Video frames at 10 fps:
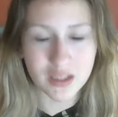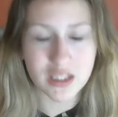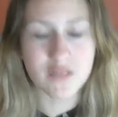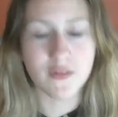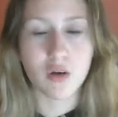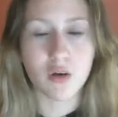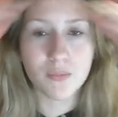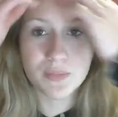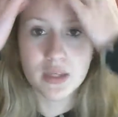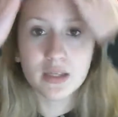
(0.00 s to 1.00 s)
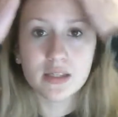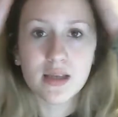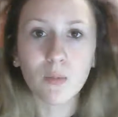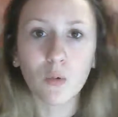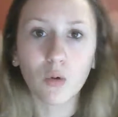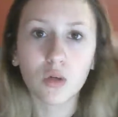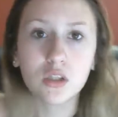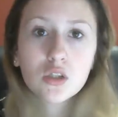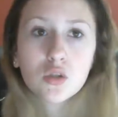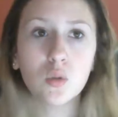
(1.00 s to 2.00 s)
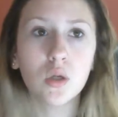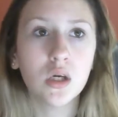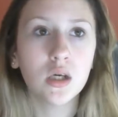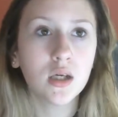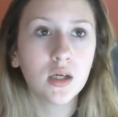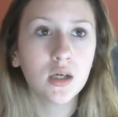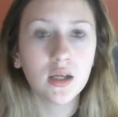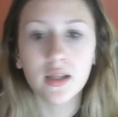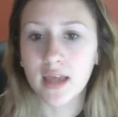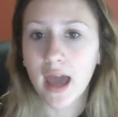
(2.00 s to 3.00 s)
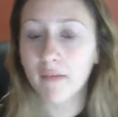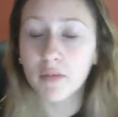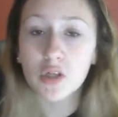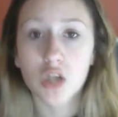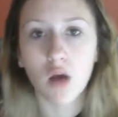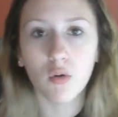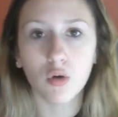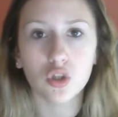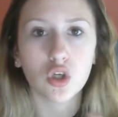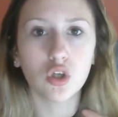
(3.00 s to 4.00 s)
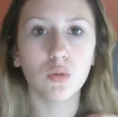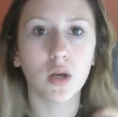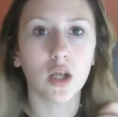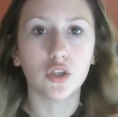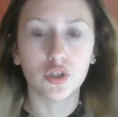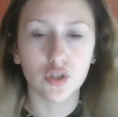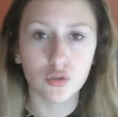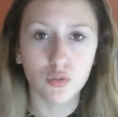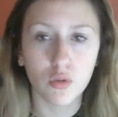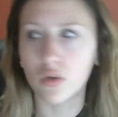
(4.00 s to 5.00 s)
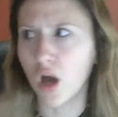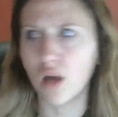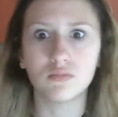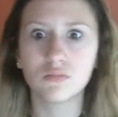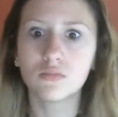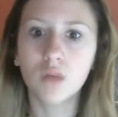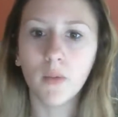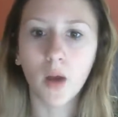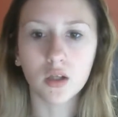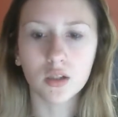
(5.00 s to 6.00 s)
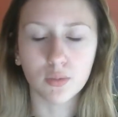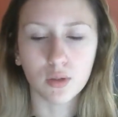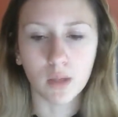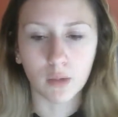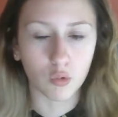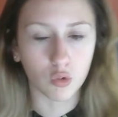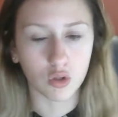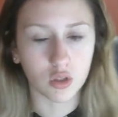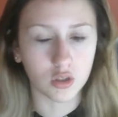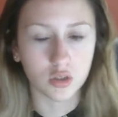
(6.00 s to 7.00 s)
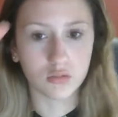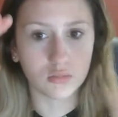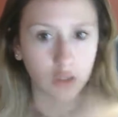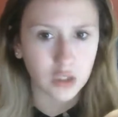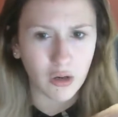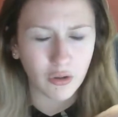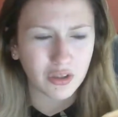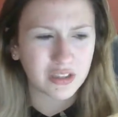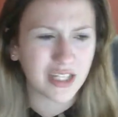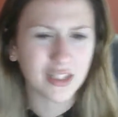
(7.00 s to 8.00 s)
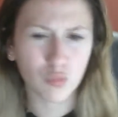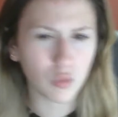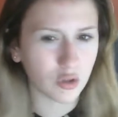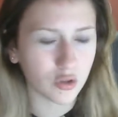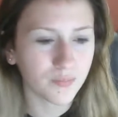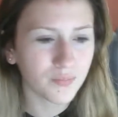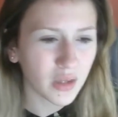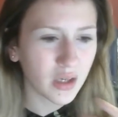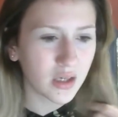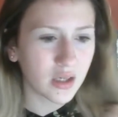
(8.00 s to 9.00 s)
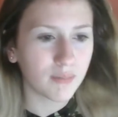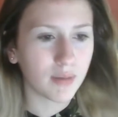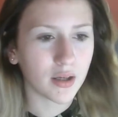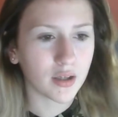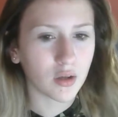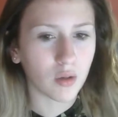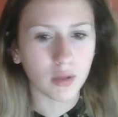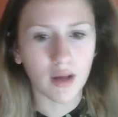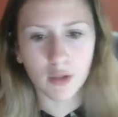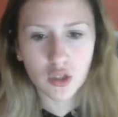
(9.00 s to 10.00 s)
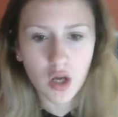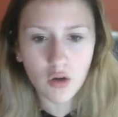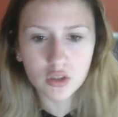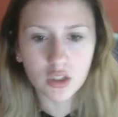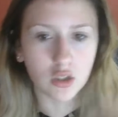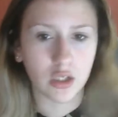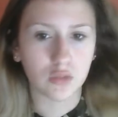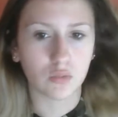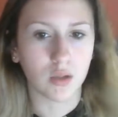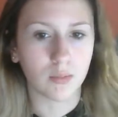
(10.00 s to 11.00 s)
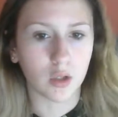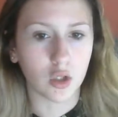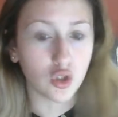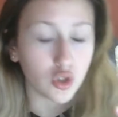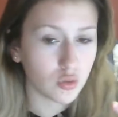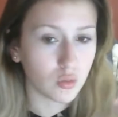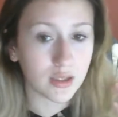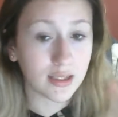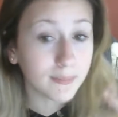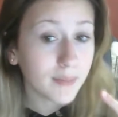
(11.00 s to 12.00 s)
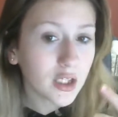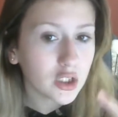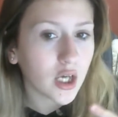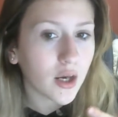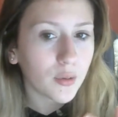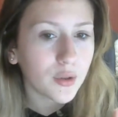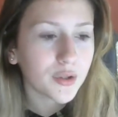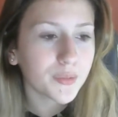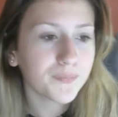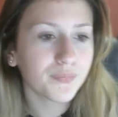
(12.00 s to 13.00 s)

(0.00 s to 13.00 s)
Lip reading: in this video is I'm going to like have my shower, show you what I do. I'm not going to bring my recorder into my shower because that's weird. But you know, I'm going to have my shower, tell you guys what I'm going to do in my shower.